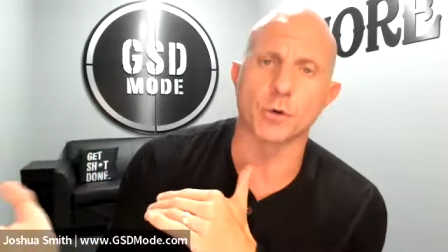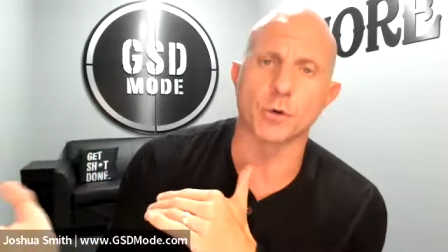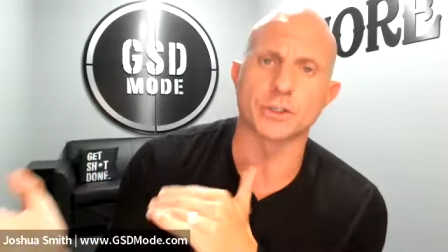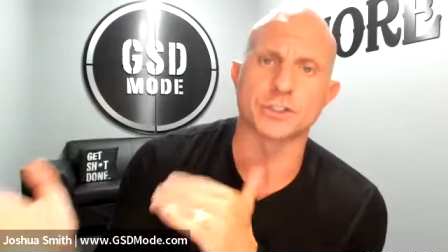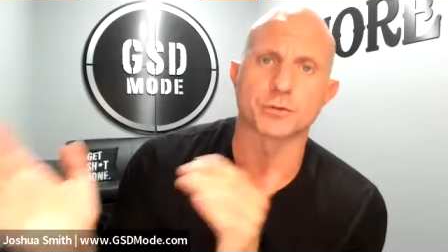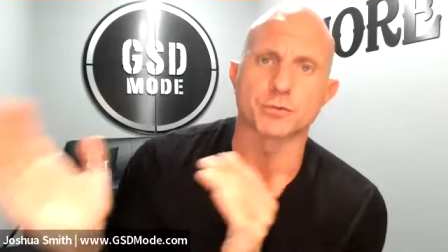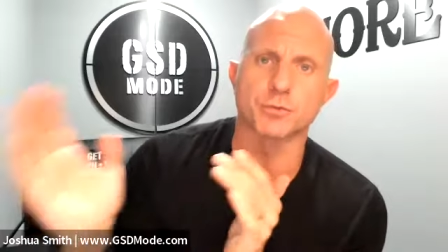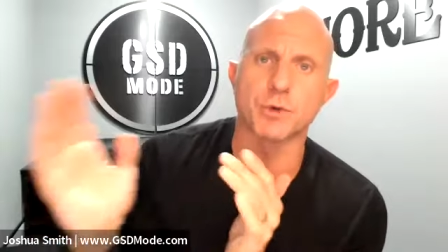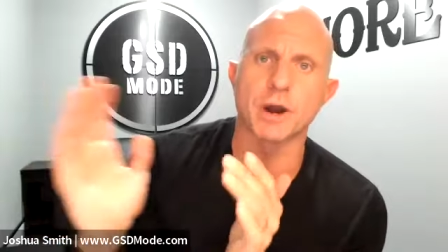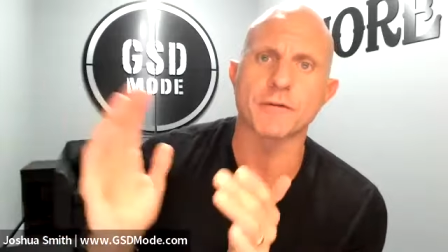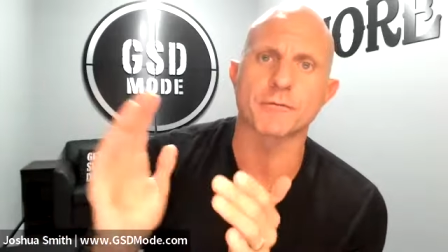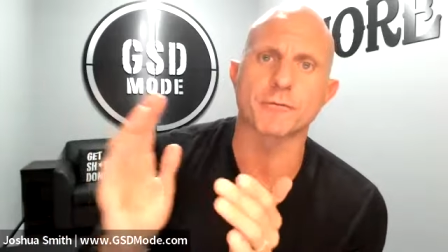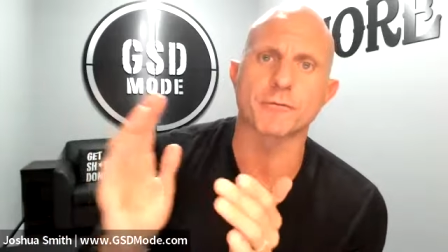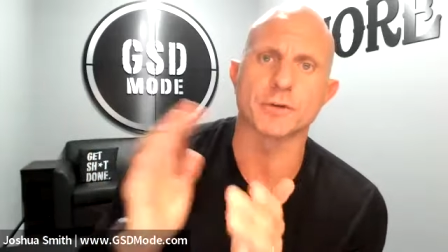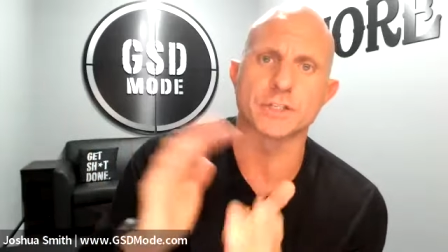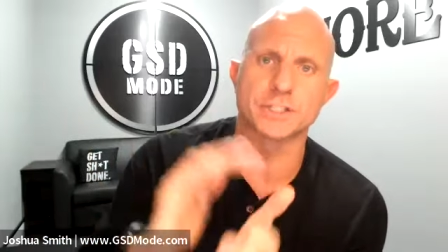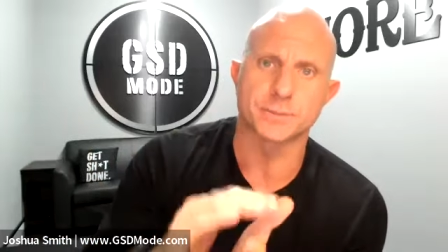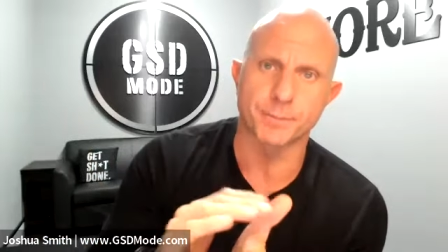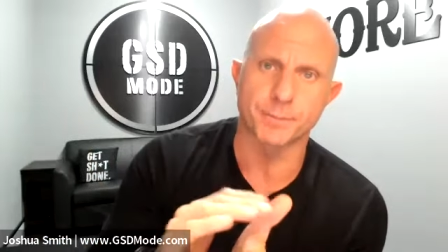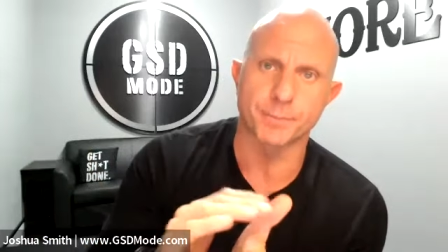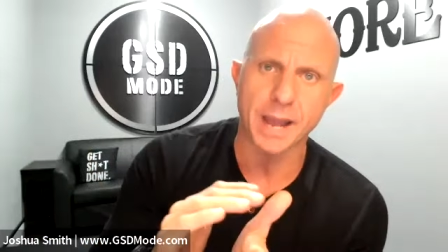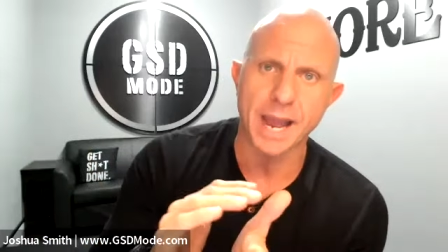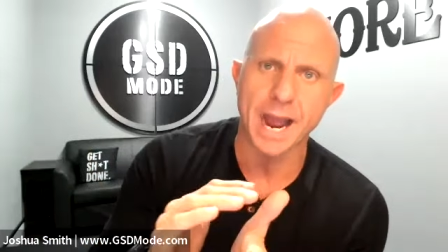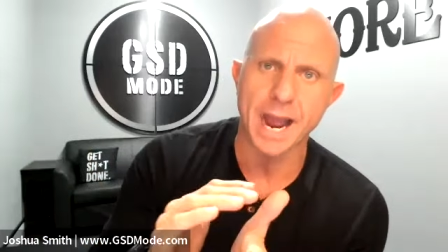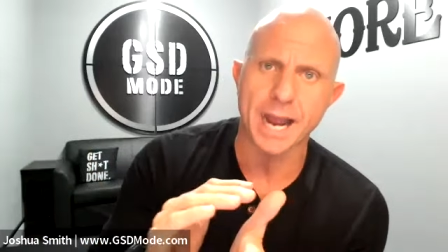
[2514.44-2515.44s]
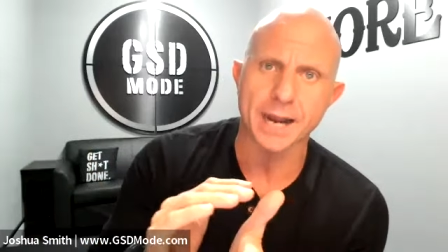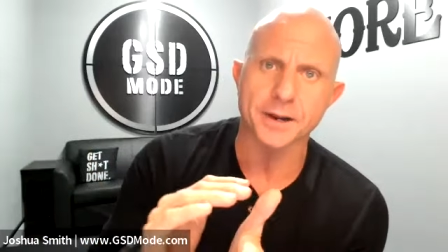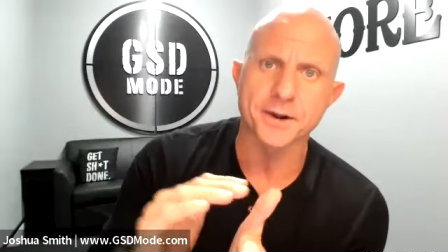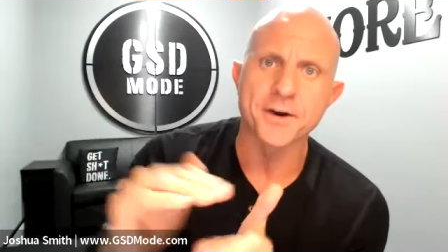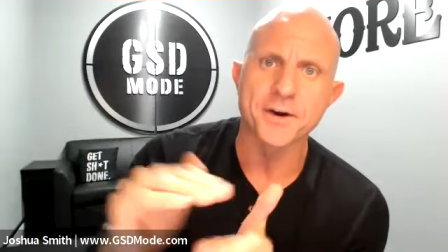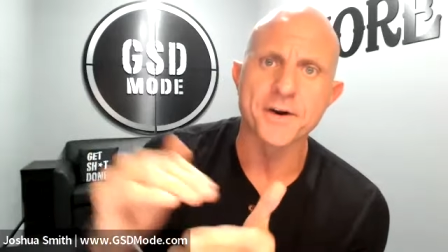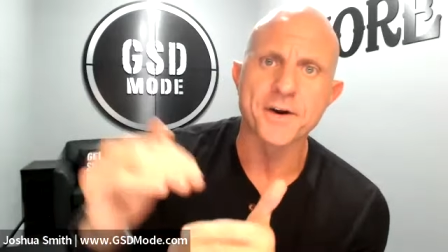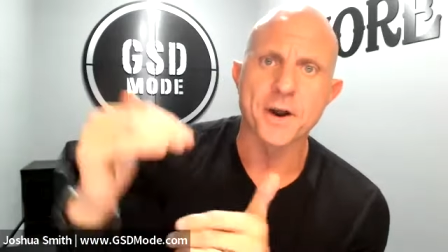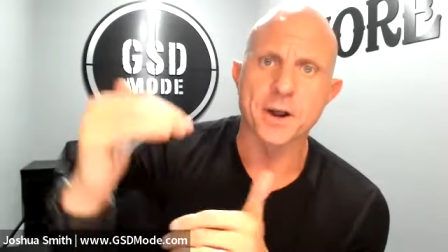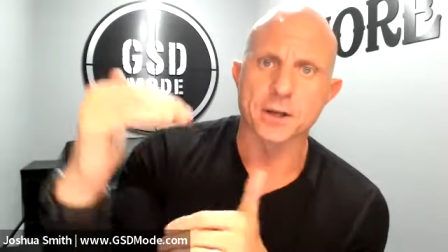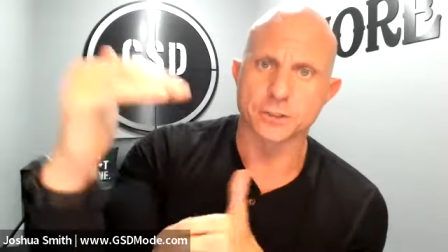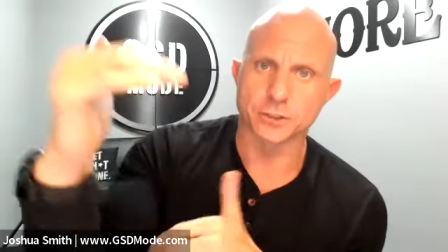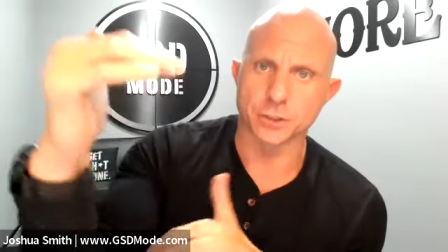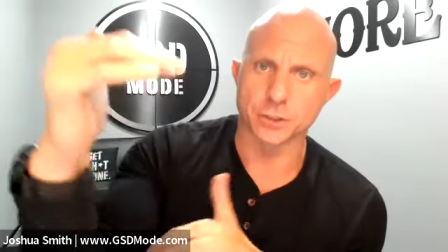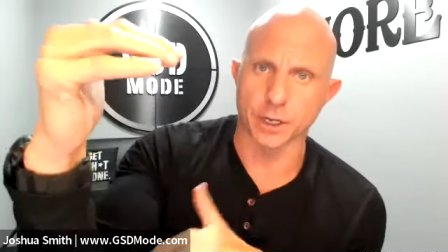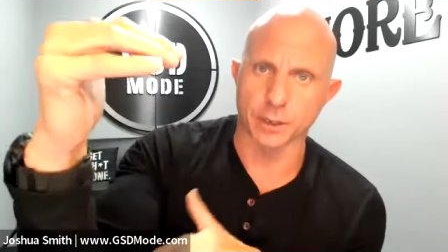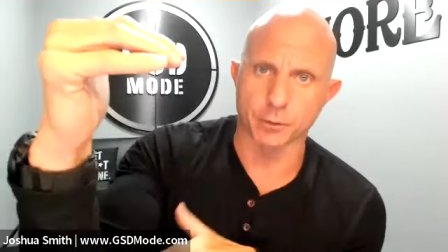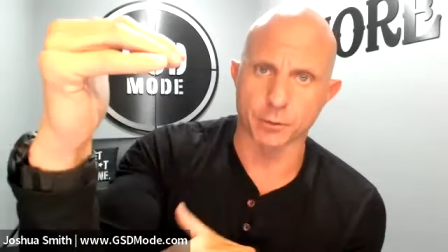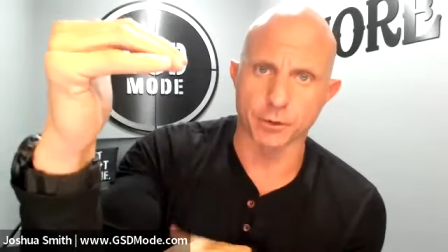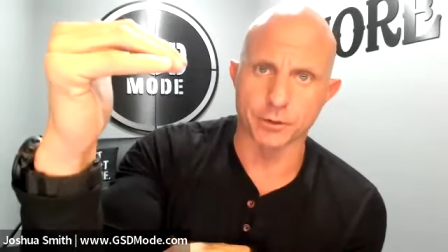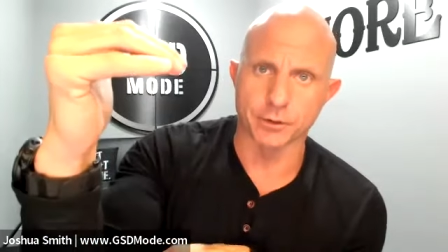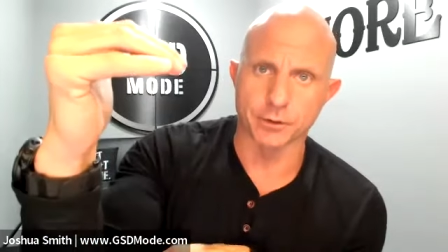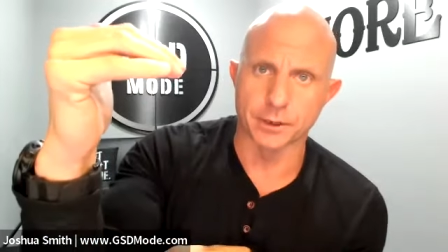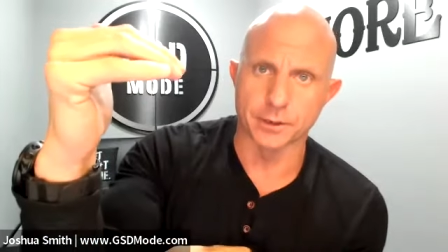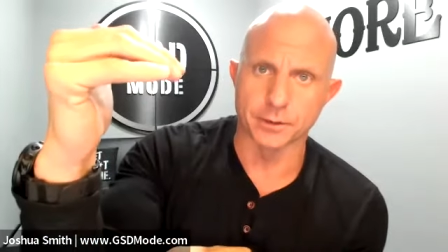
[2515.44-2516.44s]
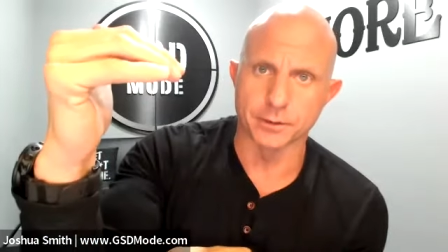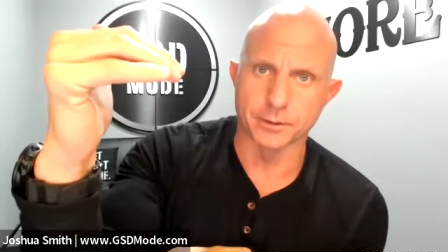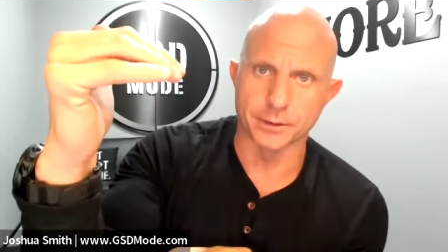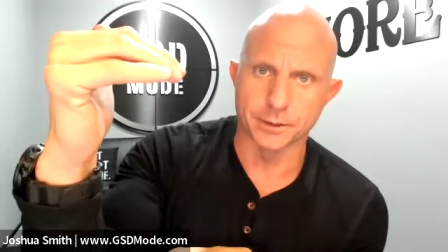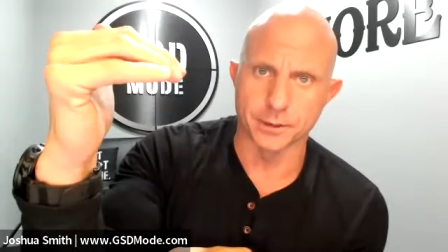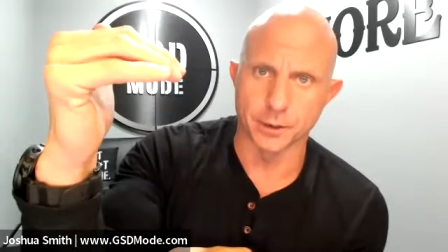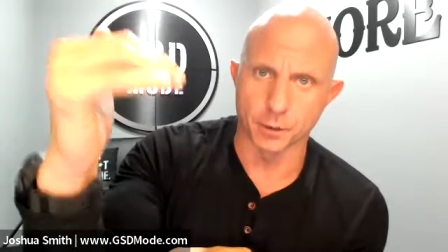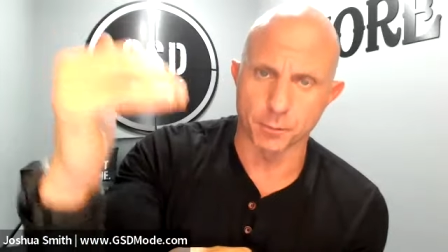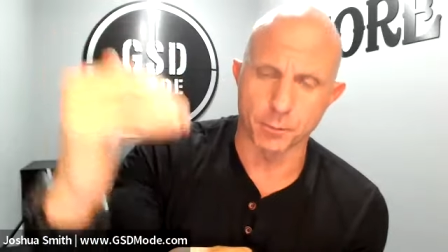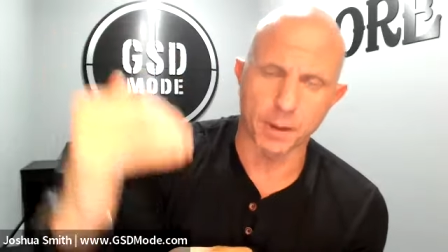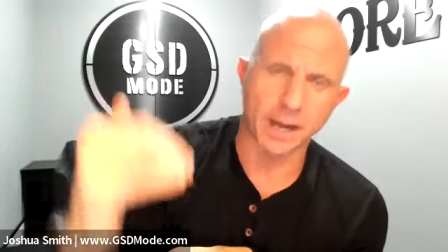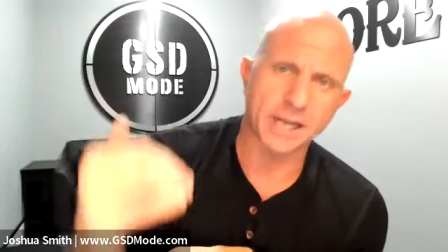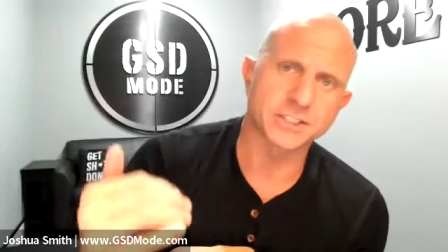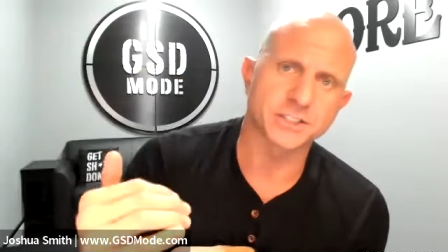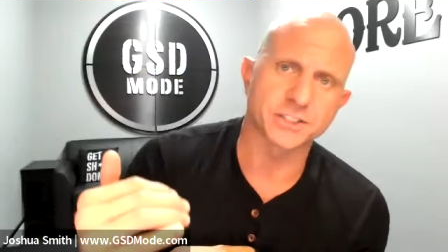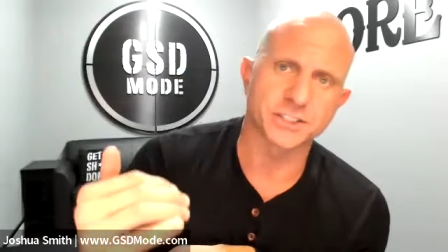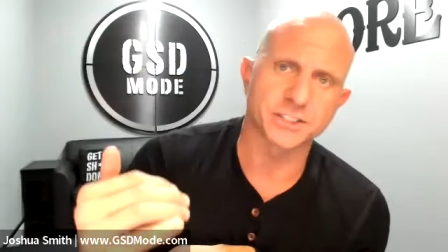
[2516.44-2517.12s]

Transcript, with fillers: always reference back. So like within, you know, my